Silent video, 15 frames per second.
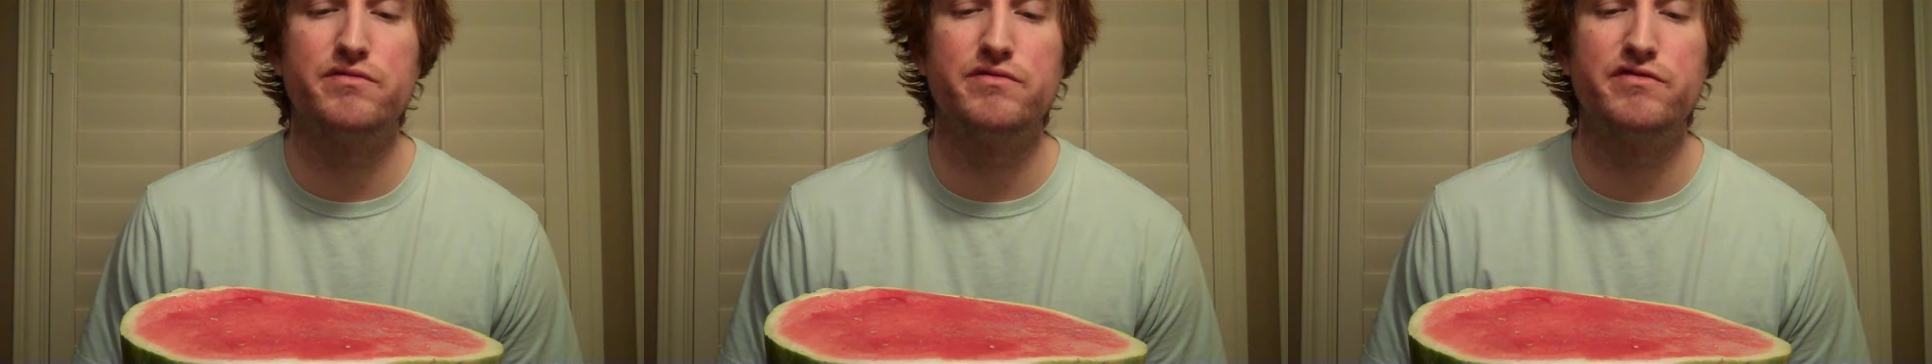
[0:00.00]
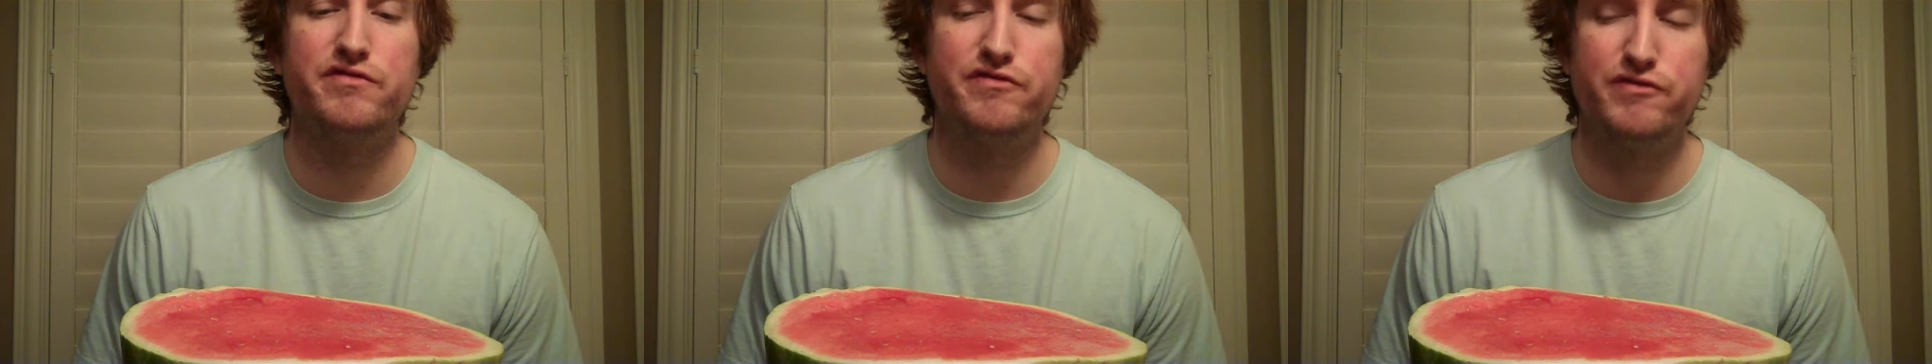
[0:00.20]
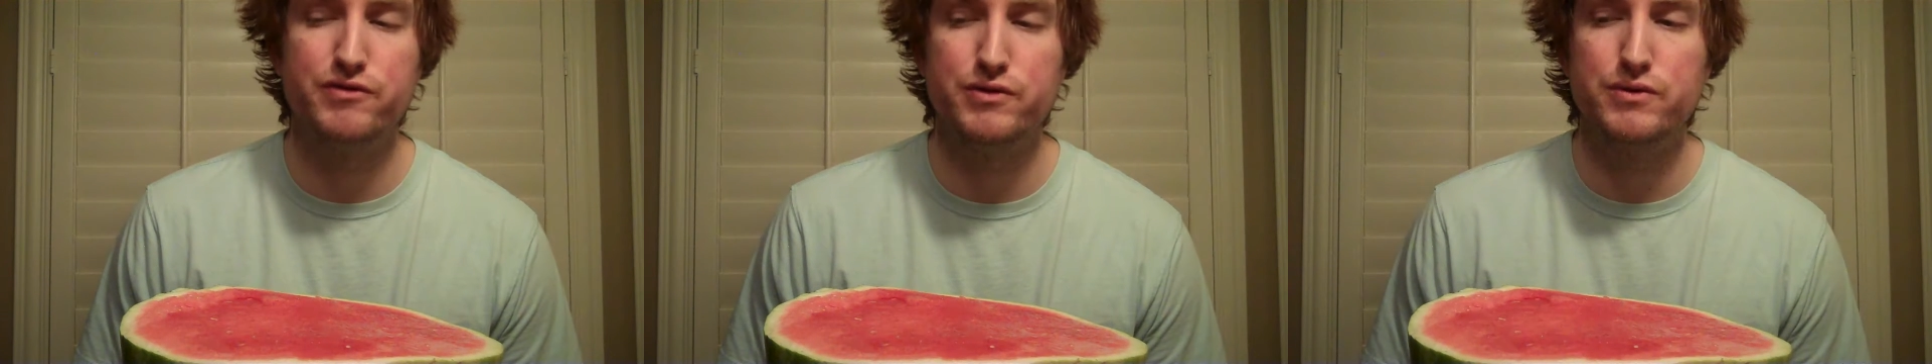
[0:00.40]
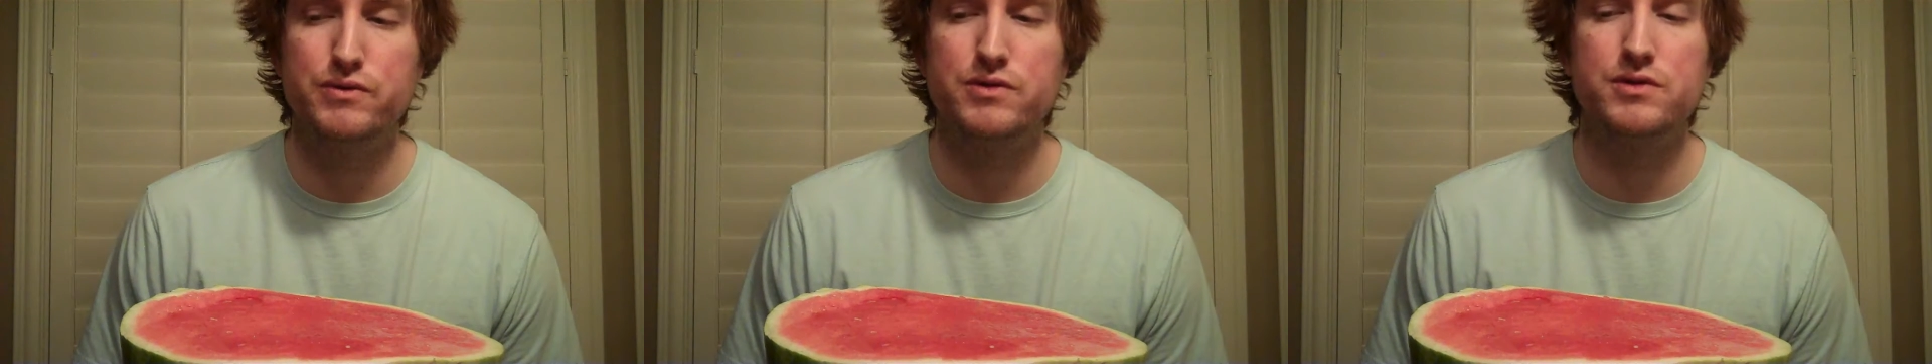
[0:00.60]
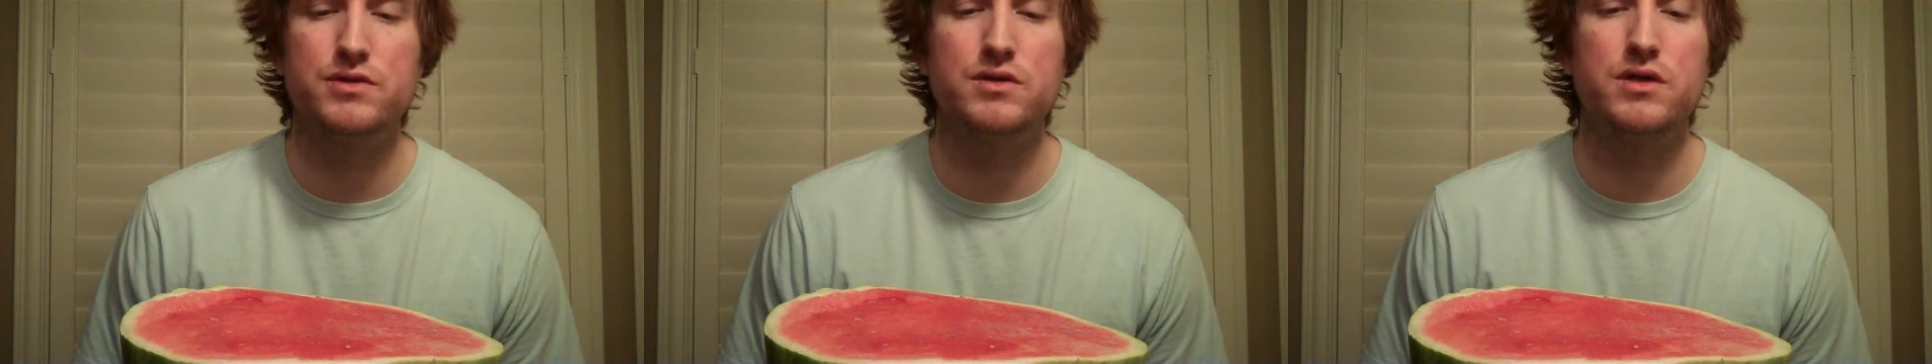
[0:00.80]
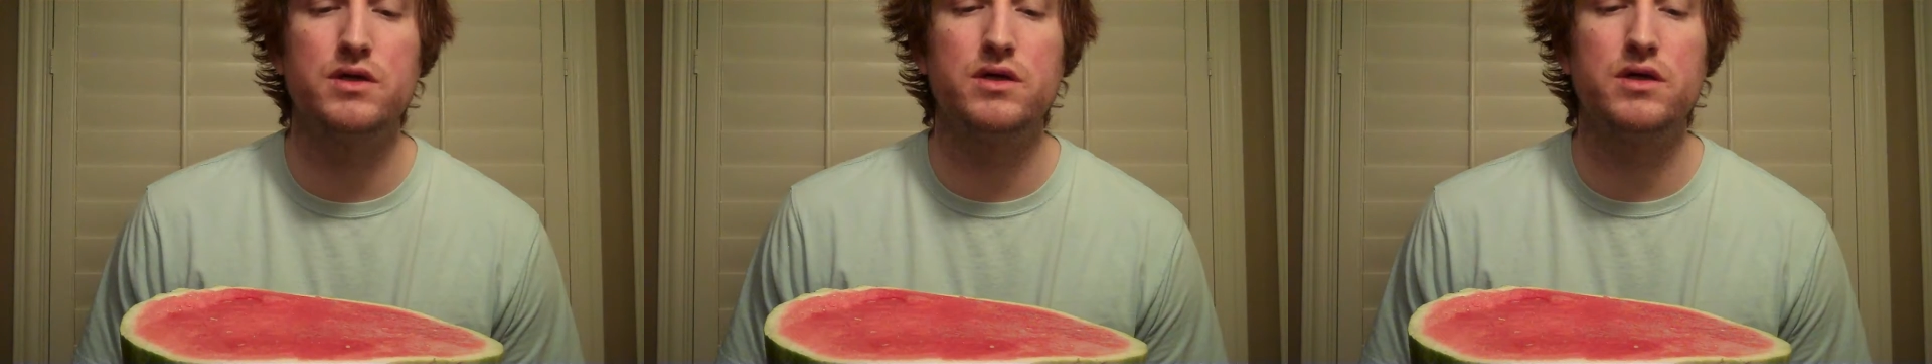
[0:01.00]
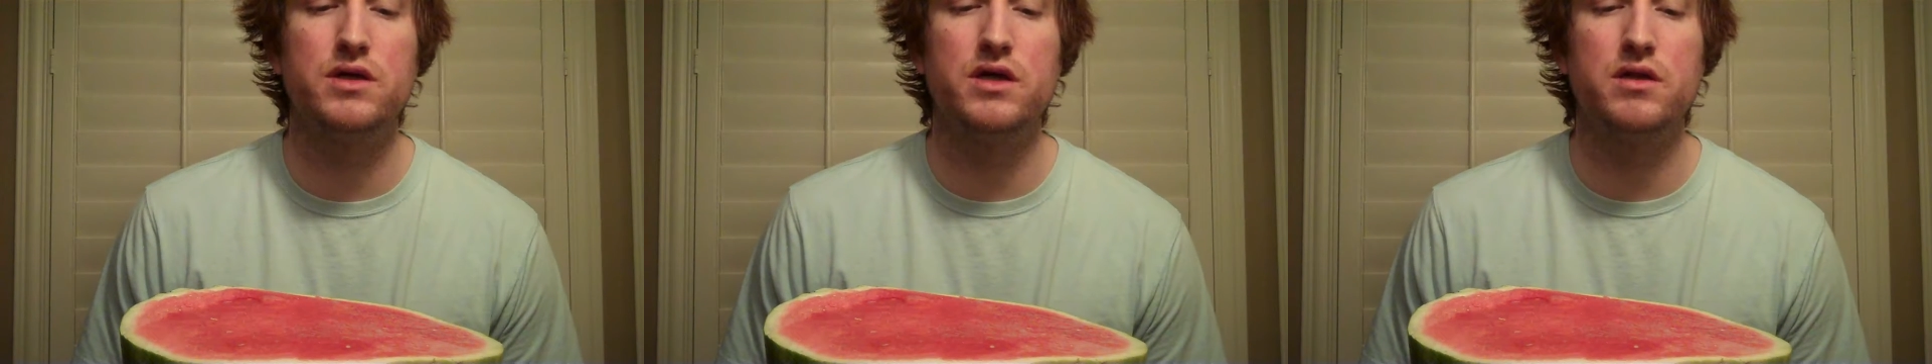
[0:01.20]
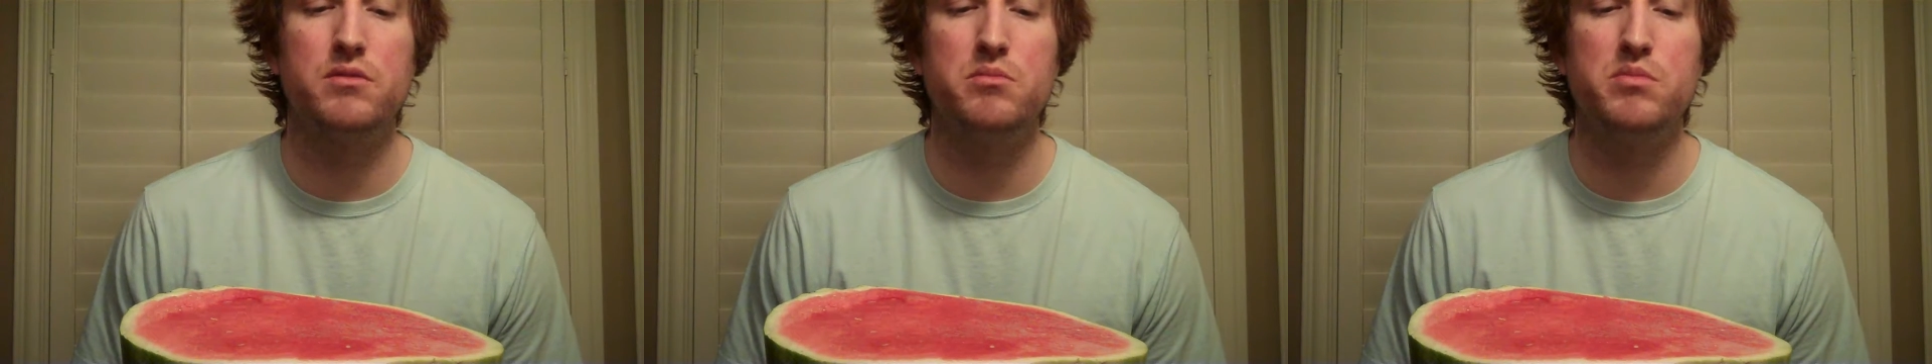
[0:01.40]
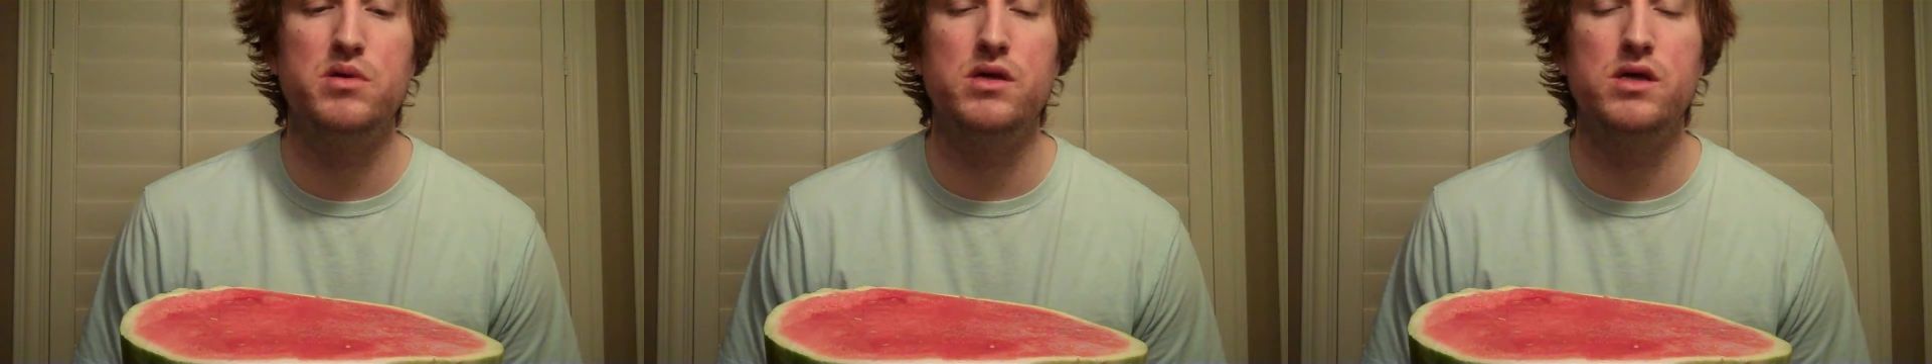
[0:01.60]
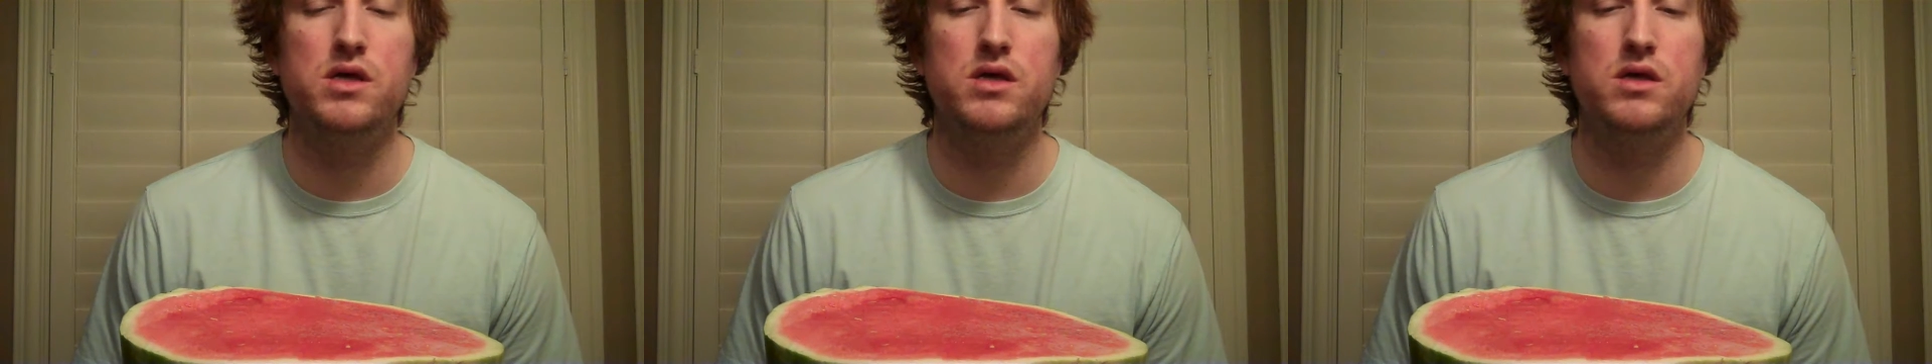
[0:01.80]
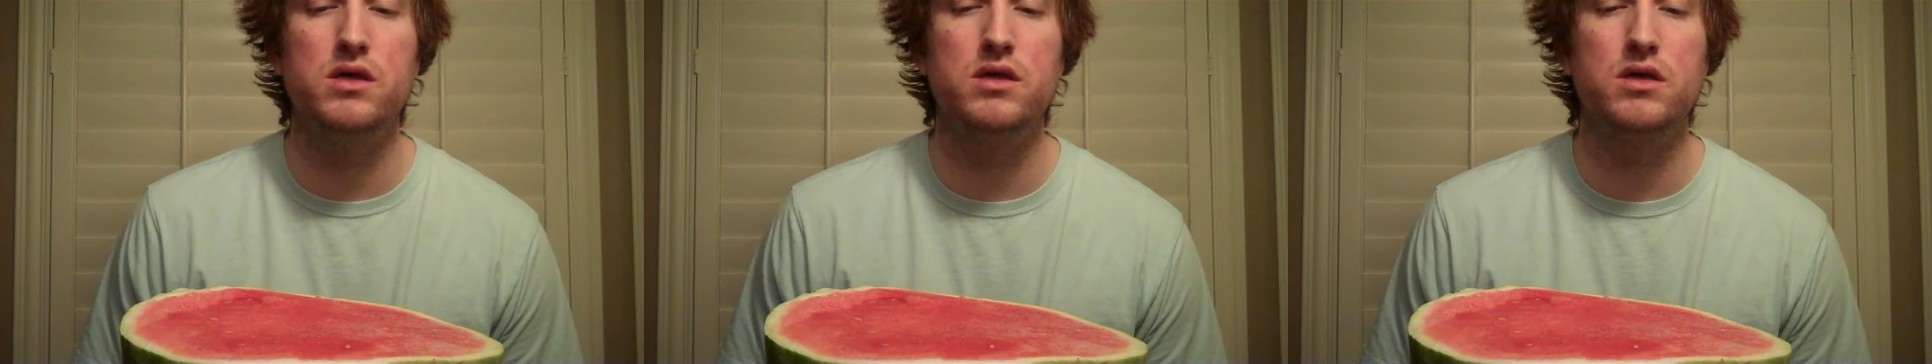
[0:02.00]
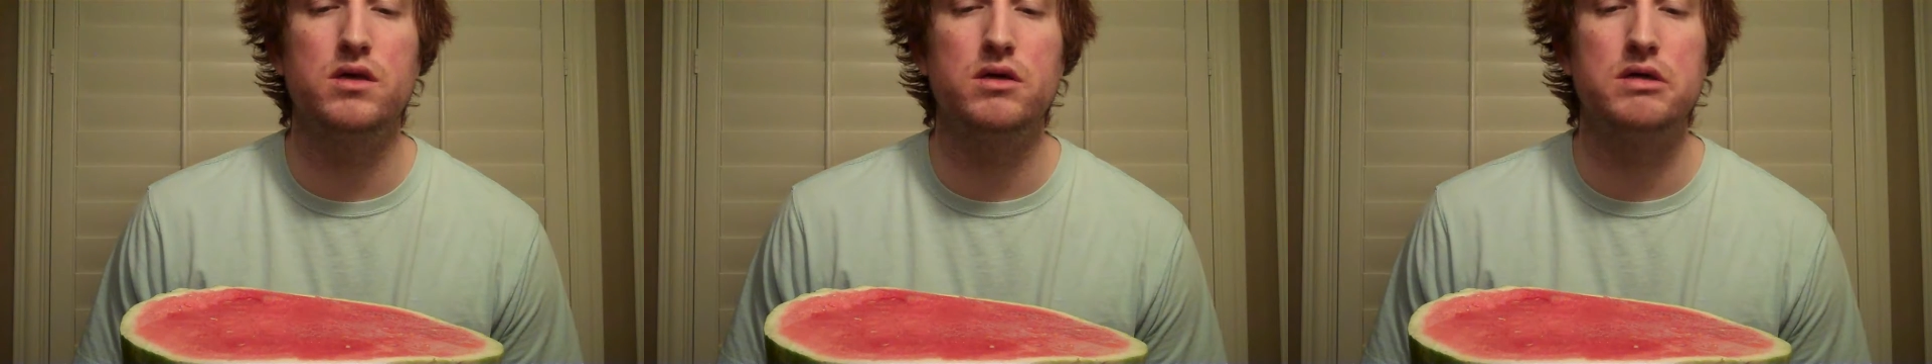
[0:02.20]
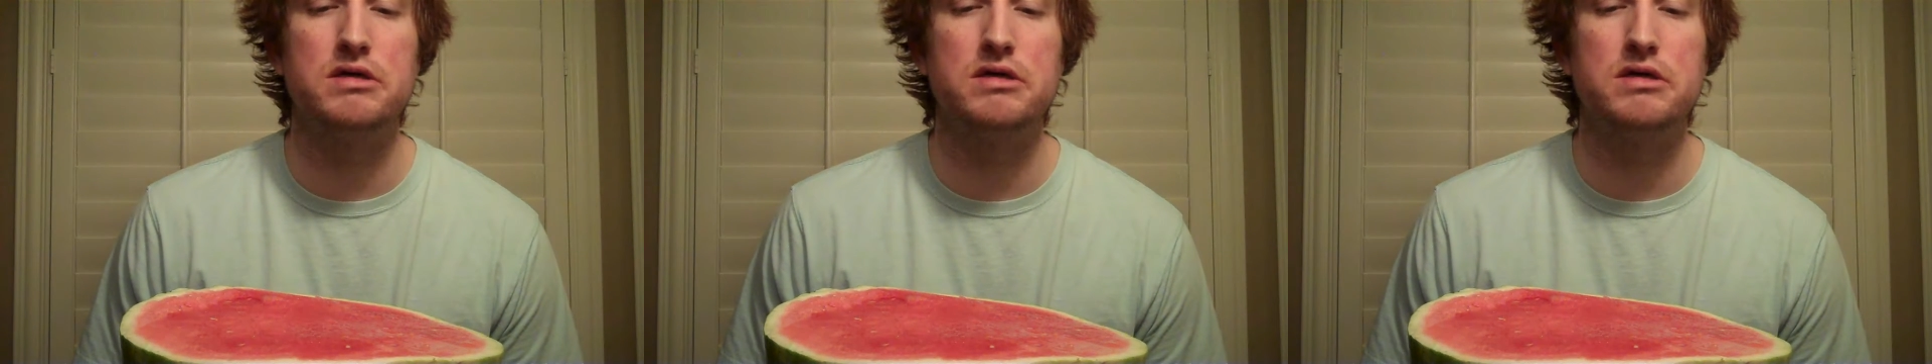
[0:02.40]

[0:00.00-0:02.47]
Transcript: fruit can be